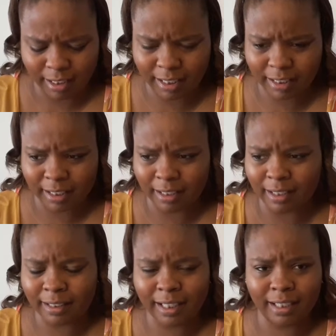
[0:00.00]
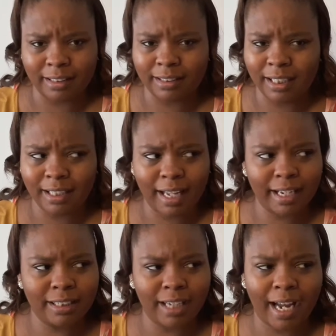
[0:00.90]
any again,
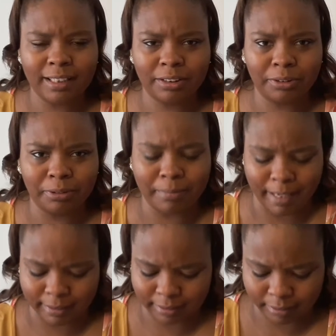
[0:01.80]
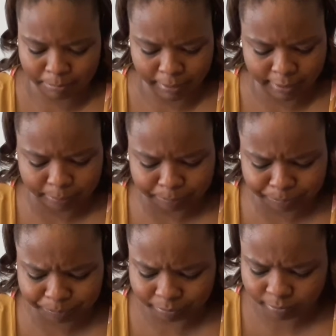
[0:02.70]
teenage high school mess. But
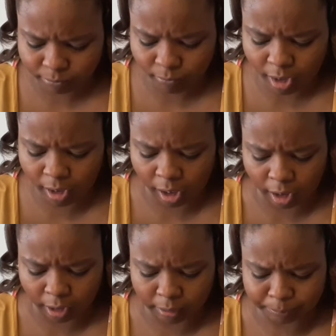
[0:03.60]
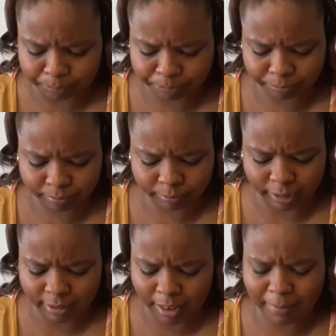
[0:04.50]
um,
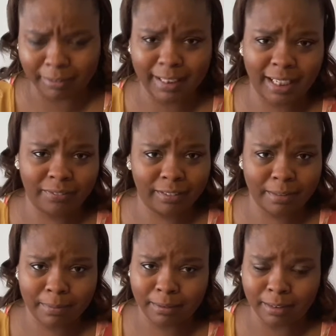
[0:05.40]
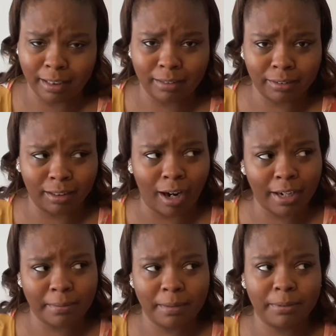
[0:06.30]
they talk about the Evelyn, the the
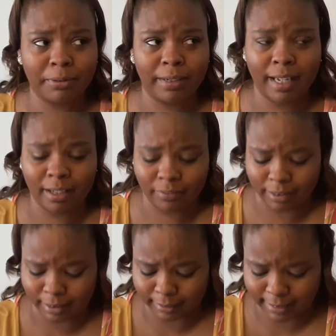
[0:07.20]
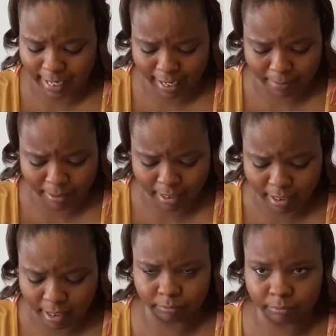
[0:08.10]
argument between Evelyn and
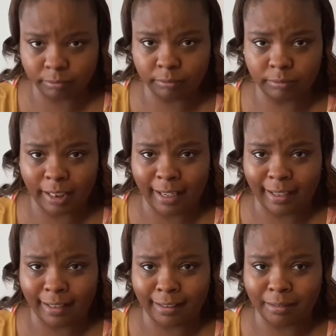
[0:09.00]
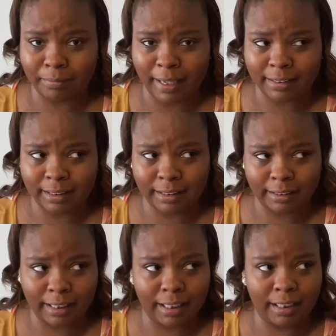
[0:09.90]
Tammy, and
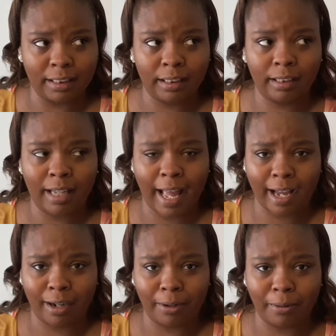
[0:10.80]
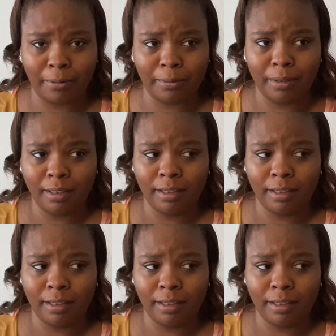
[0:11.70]
basically how